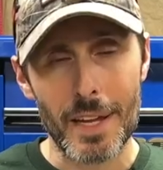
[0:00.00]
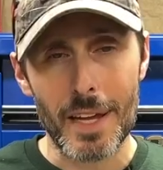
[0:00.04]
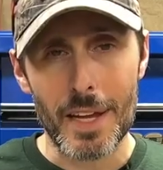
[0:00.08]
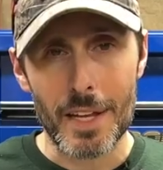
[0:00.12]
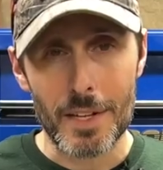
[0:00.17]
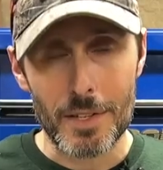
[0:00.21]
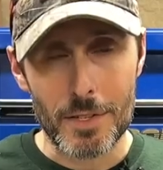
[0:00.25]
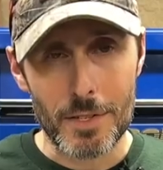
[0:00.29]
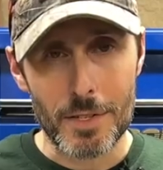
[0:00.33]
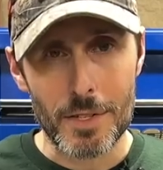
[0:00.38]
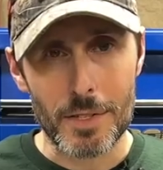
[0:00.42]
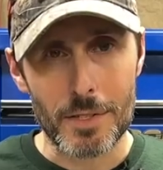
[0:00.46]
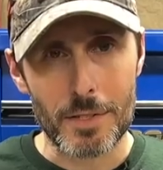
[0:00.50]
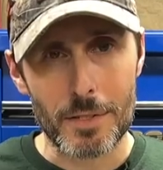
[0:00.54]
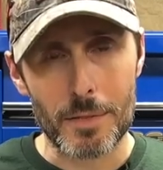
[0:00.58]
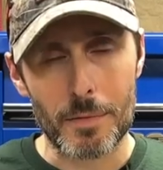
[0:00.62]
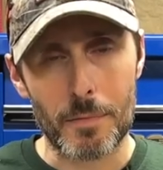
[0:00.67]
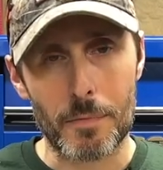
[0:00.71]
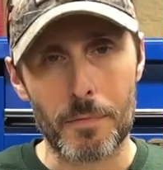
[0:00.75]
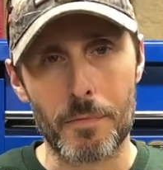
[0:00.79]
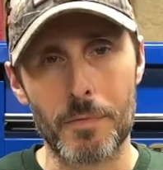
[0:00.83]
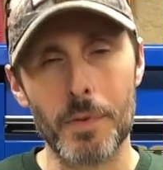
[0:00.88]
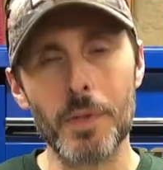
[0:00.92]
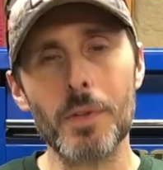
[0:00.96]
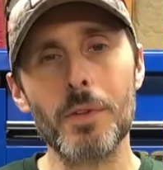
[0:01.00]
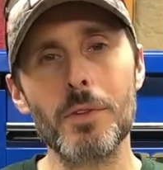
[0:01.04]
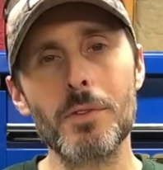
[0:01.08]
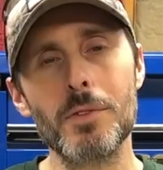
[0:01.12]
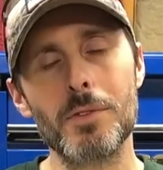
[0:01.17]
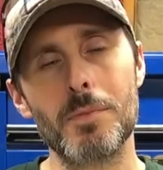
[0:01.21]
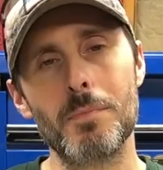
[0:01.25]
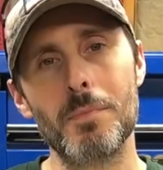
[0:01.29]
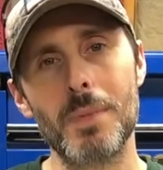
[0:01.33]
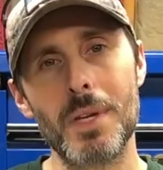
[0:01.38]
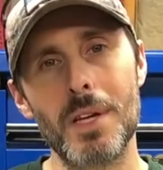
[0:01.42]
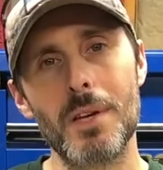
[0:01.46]
it just
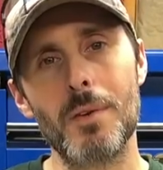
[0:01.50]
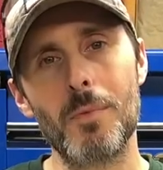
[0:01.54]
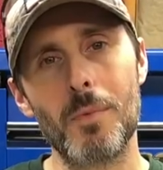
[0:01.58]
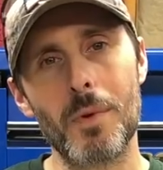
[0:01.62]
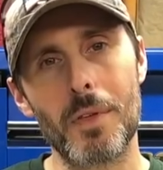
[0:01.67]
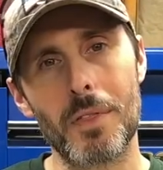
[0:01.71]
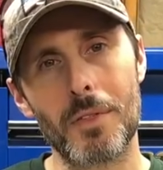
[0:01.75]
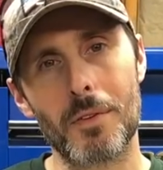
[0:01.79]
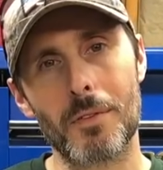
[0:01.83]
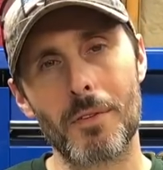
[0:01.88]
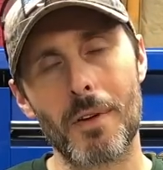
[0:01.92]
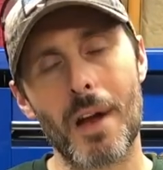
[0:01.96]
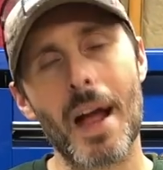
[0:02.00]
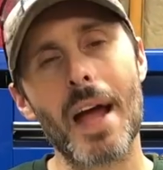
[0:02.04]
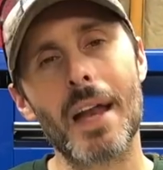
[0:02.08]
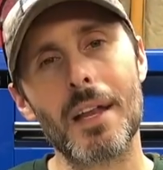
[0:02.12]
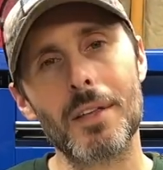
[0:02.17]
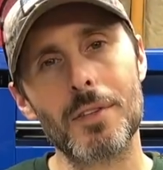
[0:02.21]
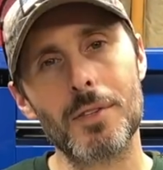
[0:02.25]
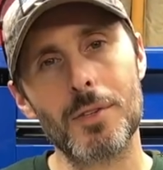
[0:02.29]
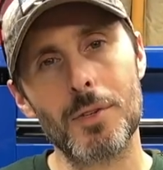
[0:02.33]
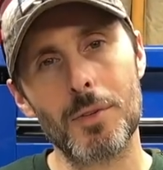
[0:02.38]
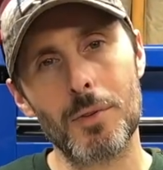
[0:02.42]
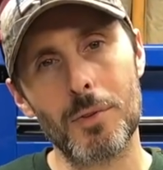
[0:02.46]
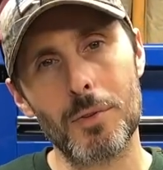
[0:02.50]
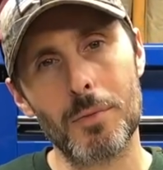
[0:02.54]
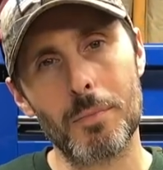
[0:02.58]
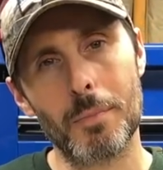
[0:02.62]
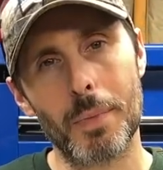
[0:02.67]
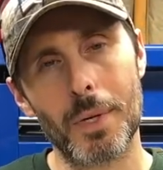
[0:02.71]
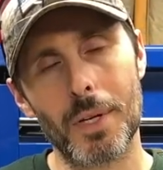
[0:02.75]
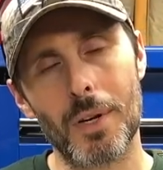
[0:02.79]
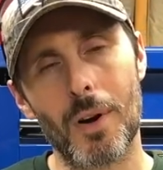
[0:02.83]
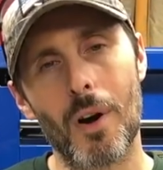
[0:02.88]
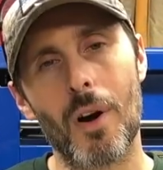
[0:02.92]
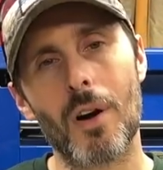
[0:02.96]
fills me with gratitude,
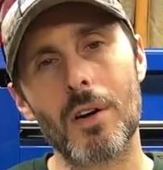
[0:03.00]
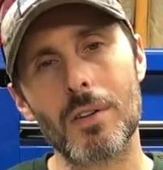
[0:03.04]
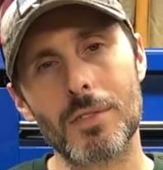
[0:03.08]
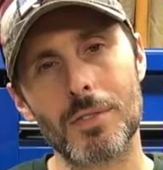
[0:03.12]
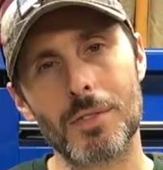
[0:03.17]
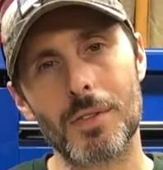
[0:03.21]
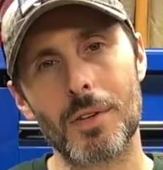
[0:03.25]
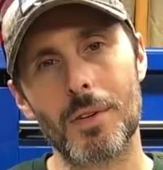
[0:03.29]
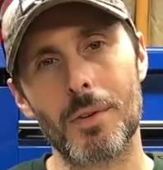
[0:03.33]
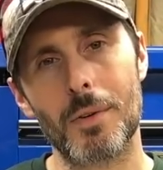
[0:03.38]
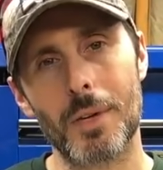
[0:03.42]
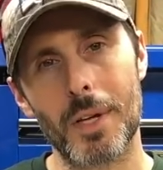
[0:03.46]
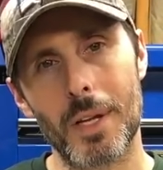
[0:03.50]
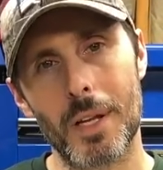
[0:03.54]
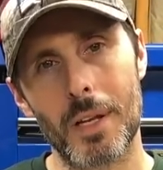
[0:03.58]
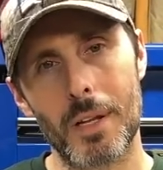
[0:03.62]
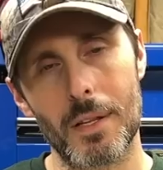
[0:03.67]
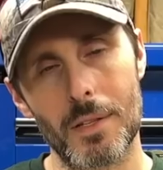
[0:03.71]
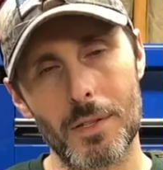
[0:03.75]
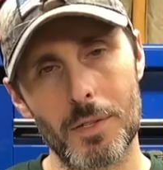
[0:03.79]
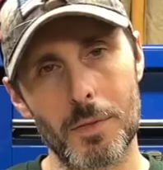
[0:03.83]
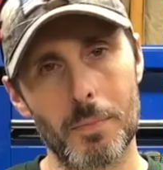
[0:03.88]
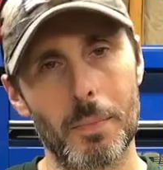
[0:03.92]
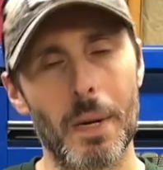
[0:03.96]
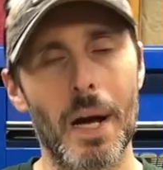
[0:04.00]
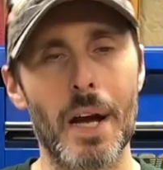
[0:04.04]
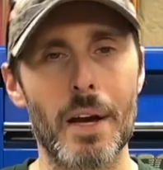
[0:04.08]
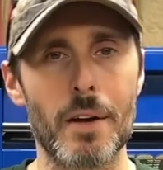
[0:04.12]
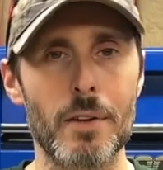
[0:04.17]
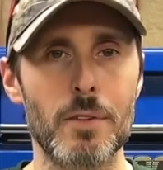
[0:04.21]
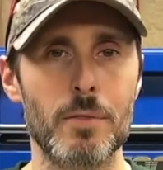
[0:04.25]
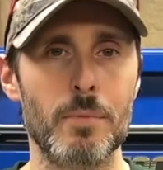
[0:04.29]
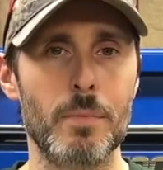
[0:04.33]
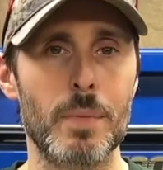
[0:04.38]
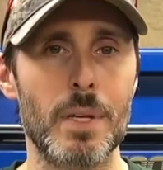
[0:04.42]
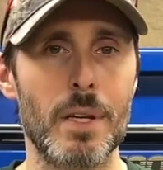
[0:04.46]
but also it
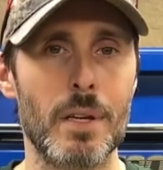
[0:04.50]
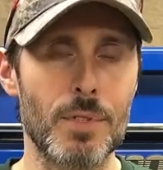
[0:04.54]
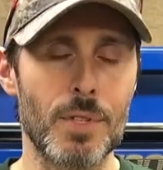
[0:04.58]
inspires me.